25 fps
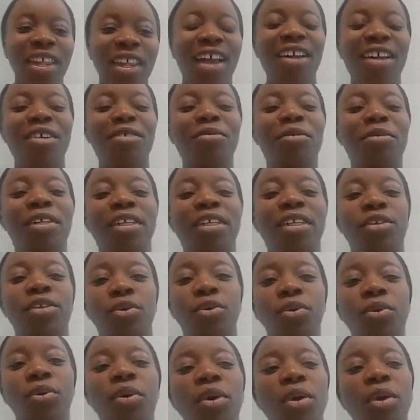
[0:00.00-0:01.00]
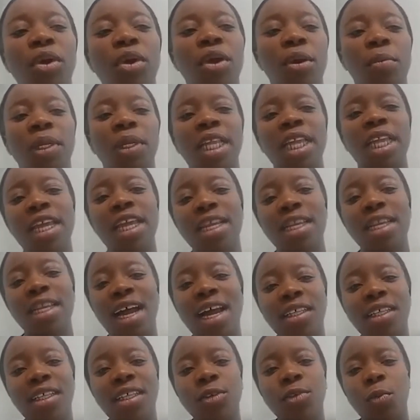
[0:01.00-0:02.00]
I don't really know. But then
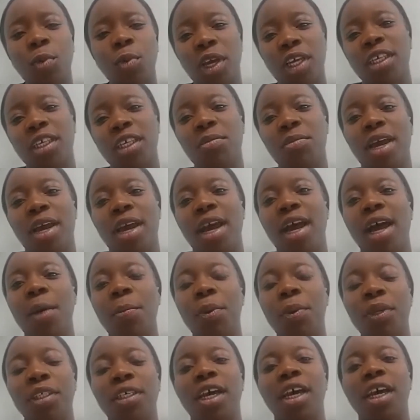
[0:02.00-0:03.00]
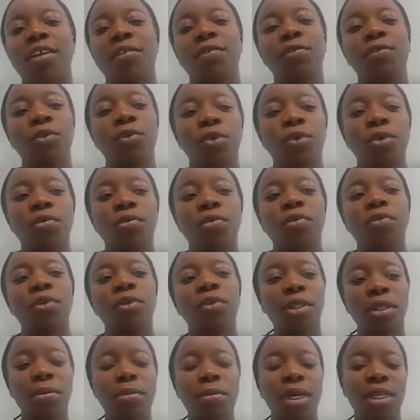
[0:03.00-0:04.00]
that whetted my appetite for
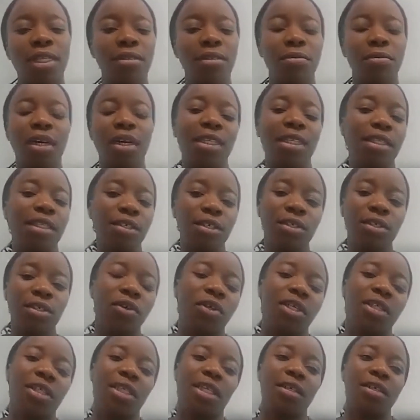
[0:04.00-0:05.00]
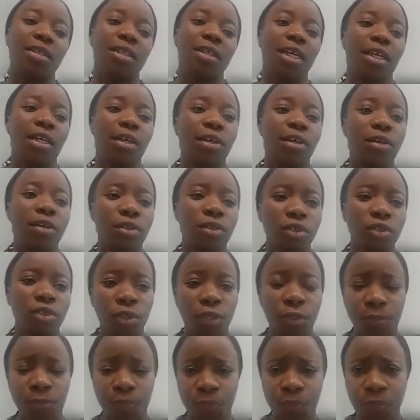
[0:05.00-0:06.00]
further mathematics studies outside the
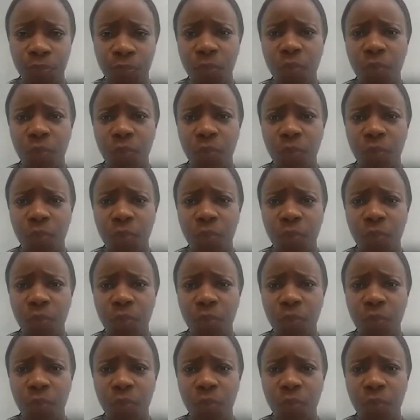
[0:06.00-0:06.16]
country.